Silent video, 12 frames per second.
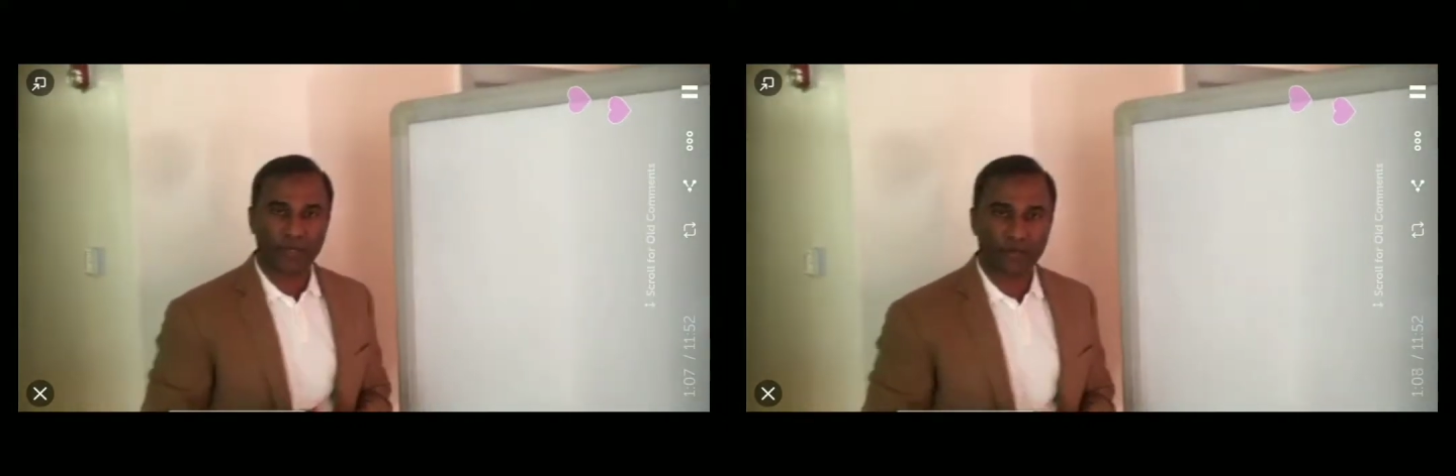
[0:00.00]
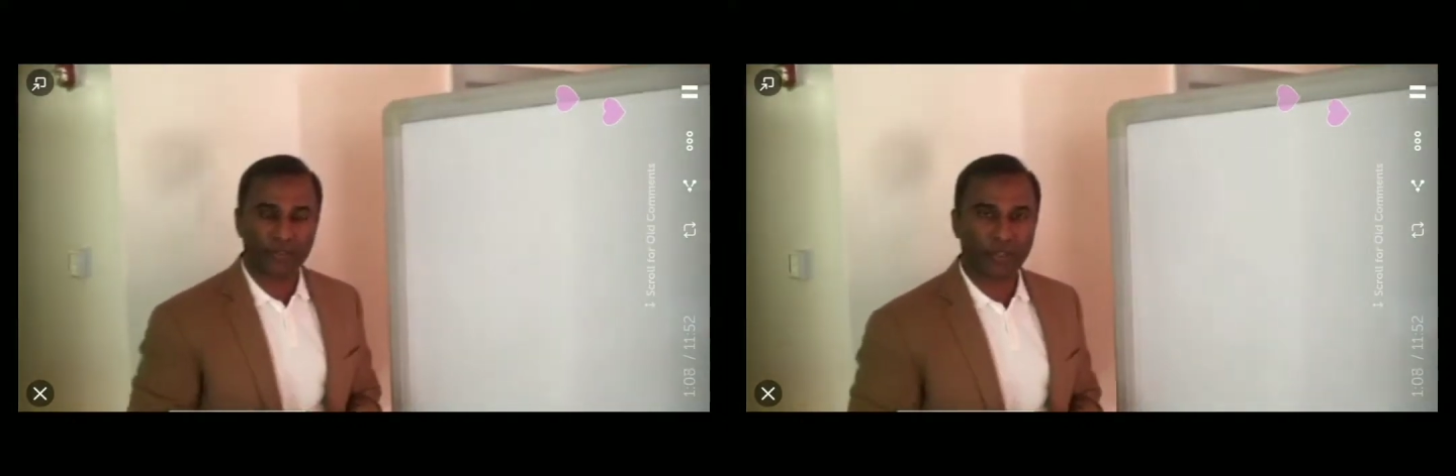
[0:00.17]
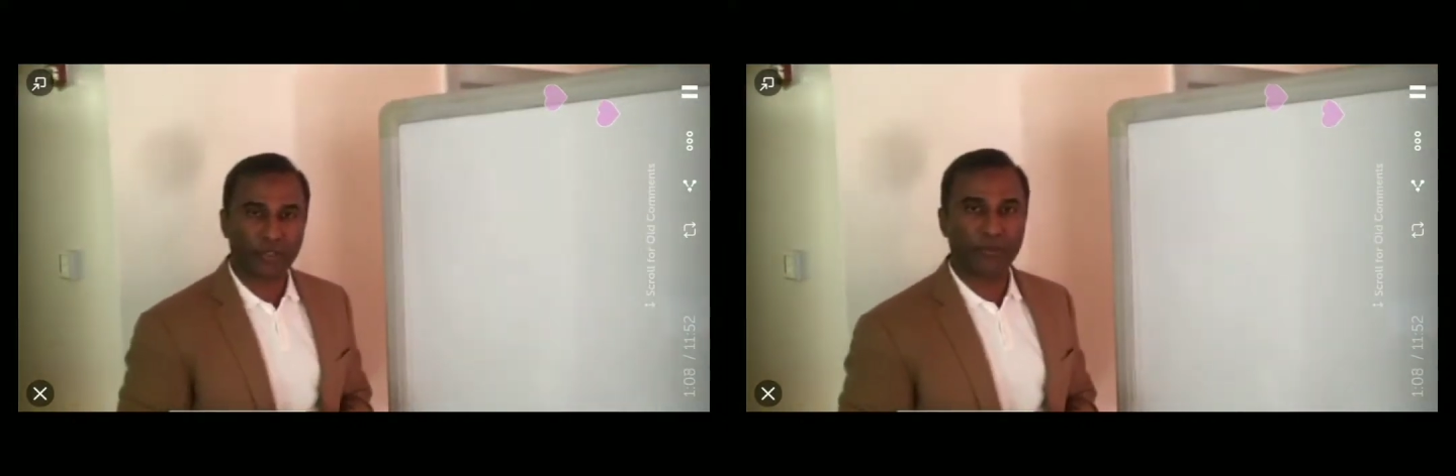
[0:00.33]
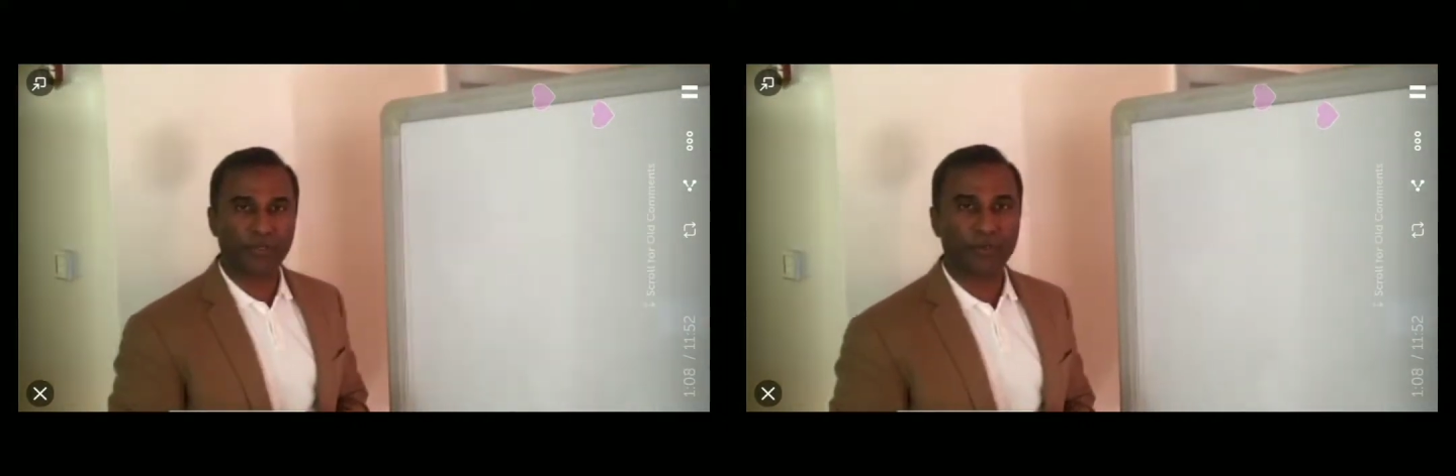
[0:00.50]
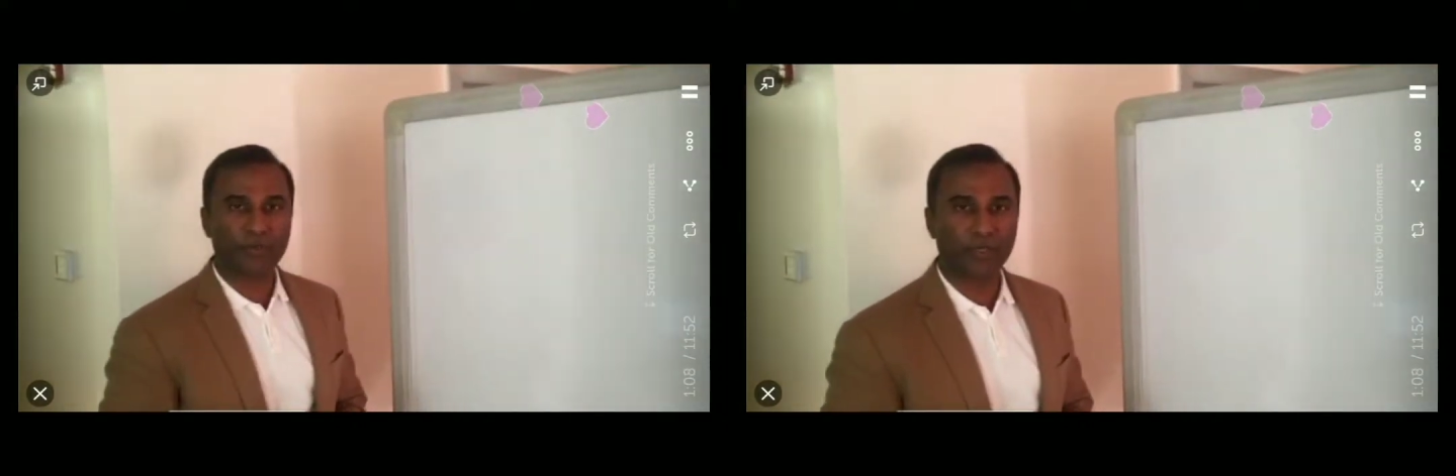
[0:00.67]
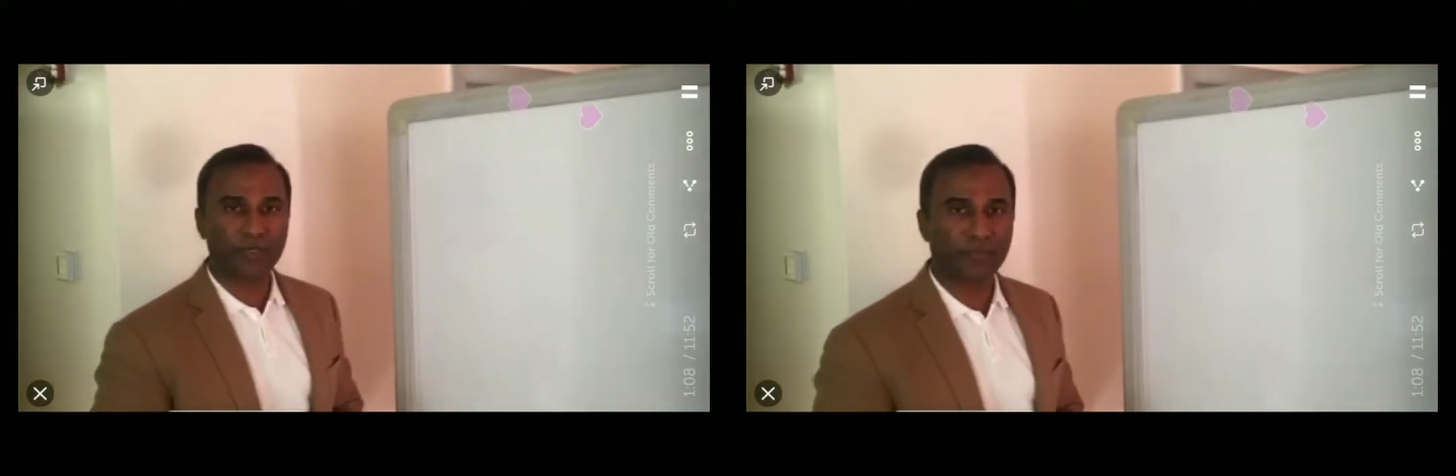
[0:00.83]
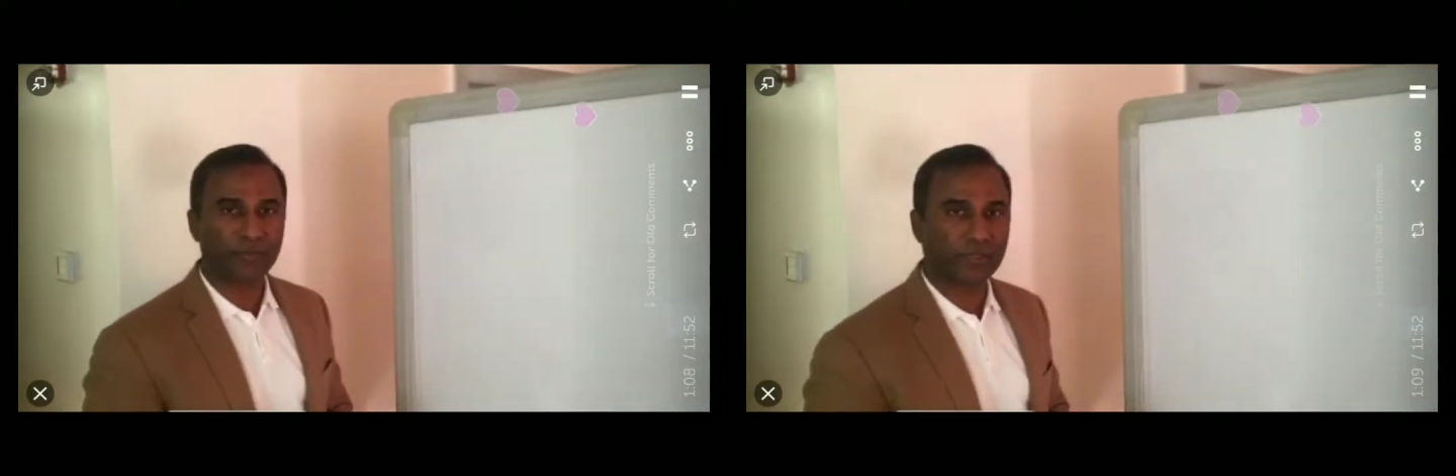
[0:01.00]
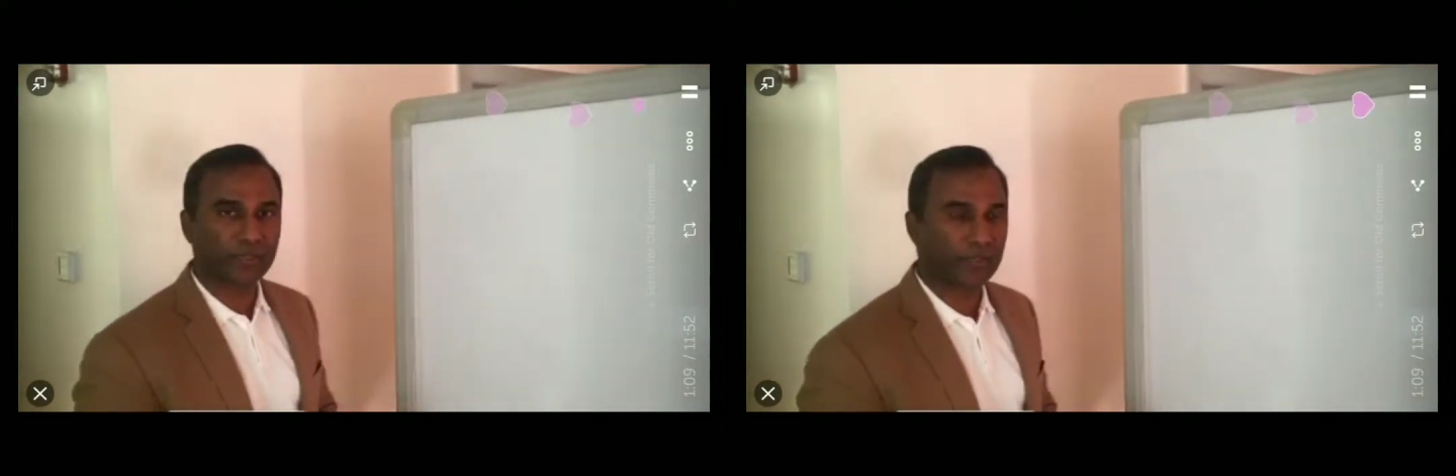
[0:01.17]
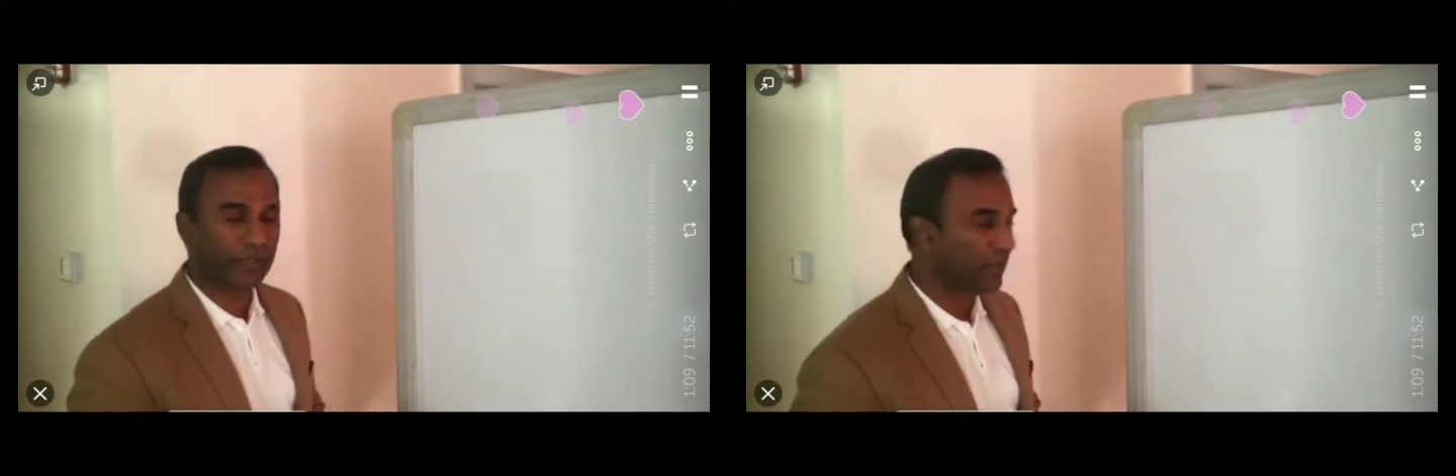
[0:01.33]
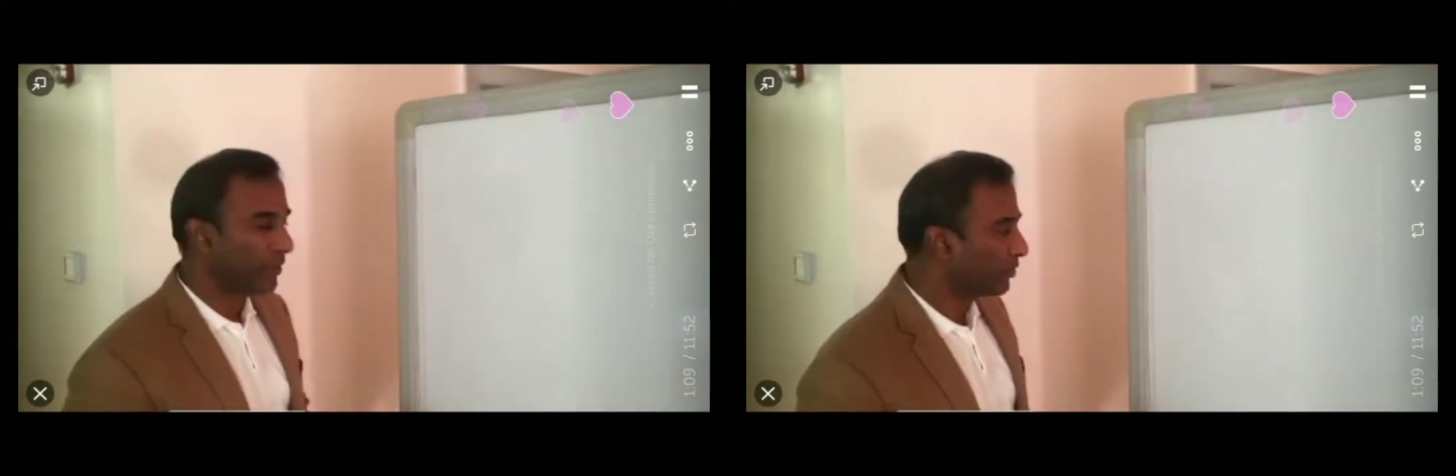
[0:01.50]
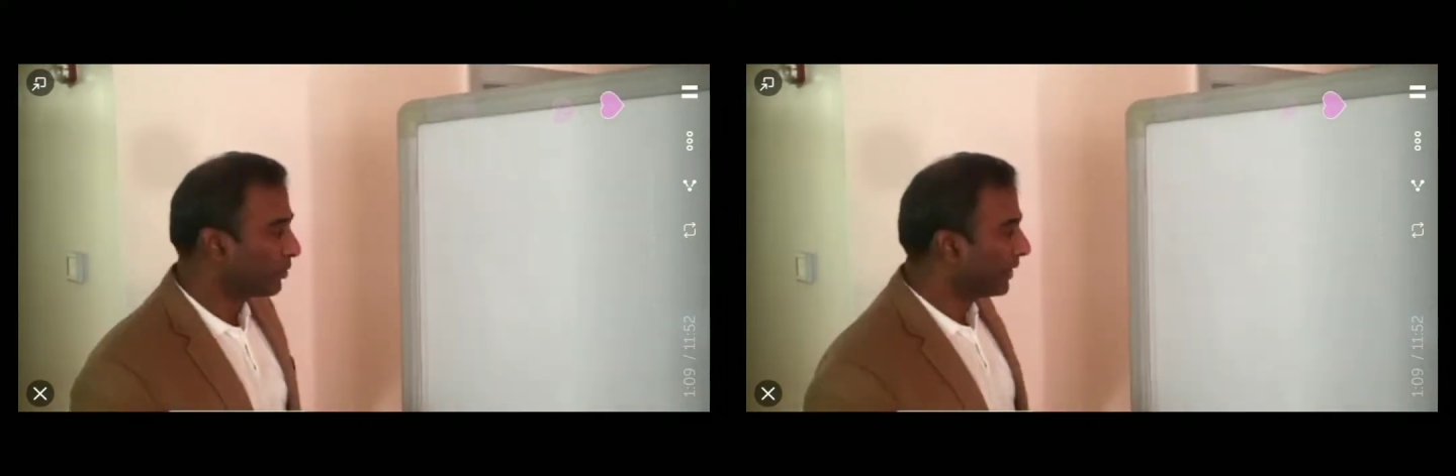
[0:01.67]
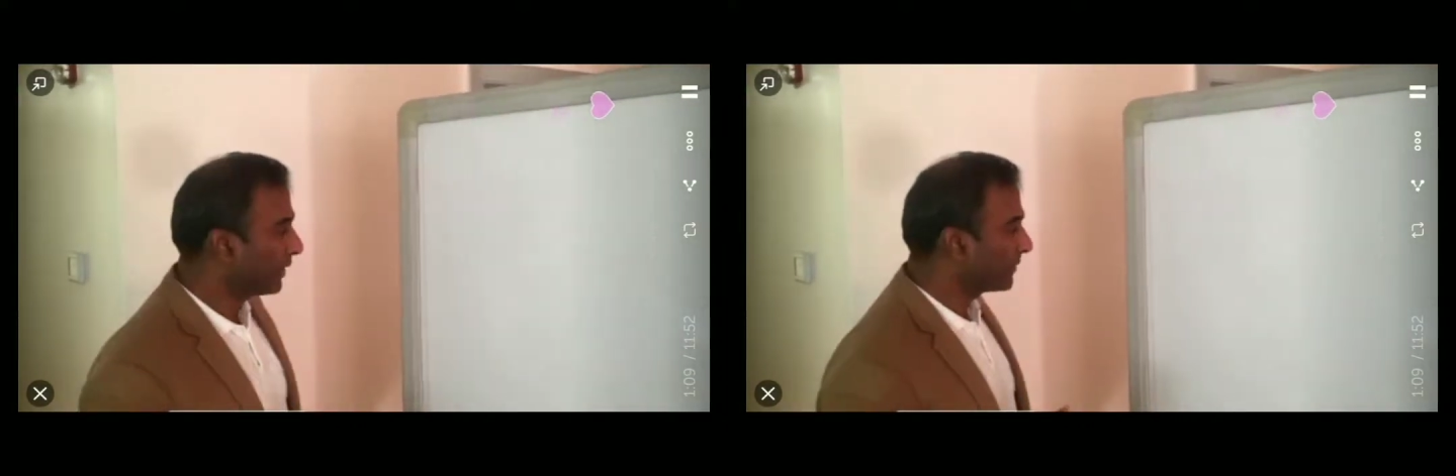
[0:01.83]
we're periscoping, you're welcome to
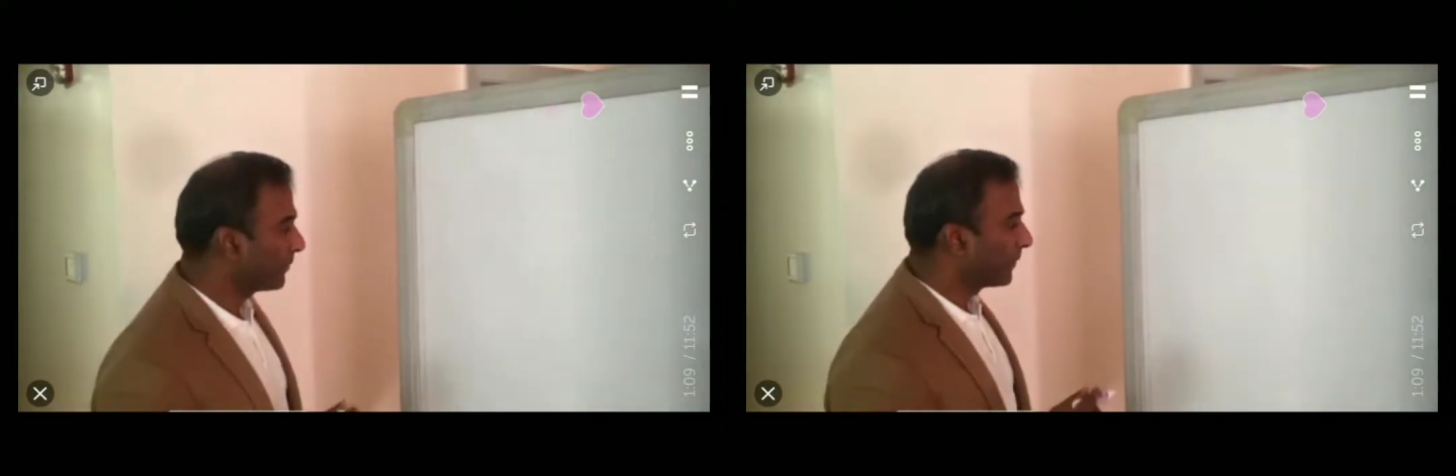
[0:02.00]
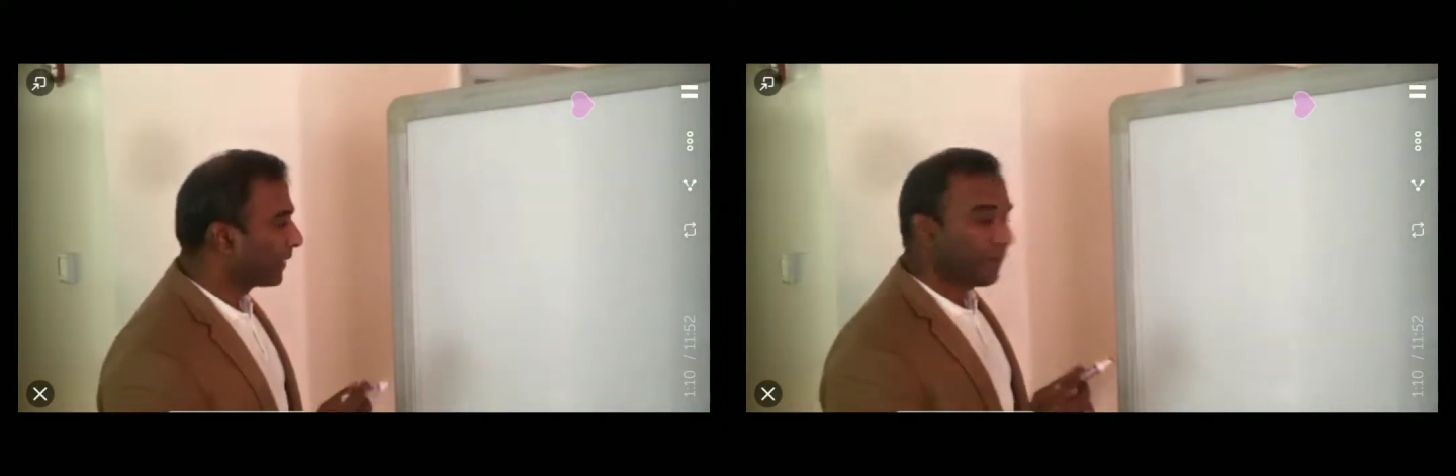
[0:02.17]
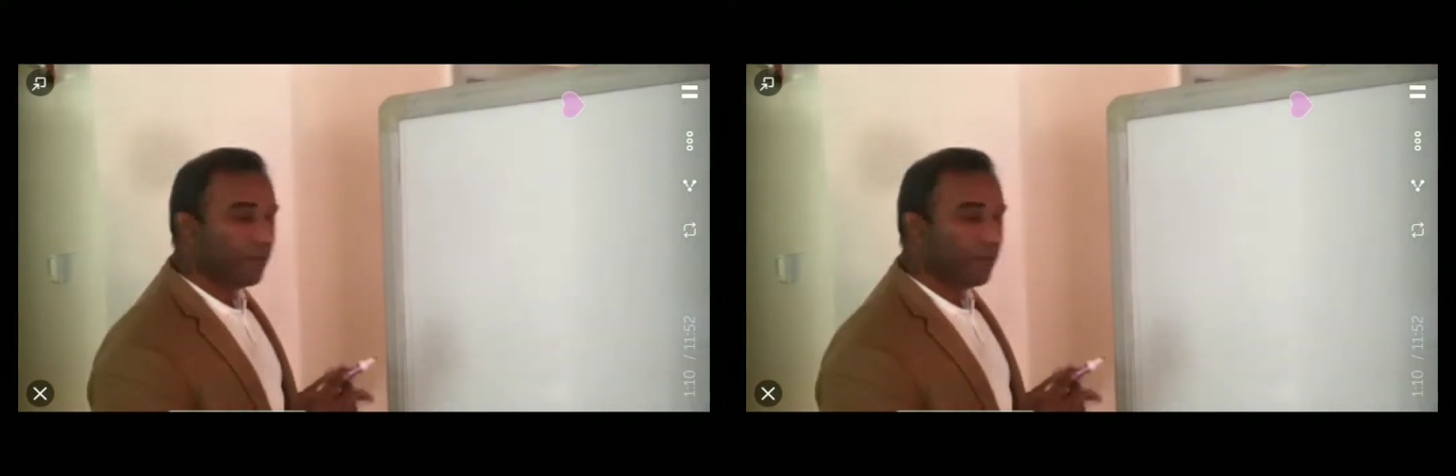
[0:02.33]
join us.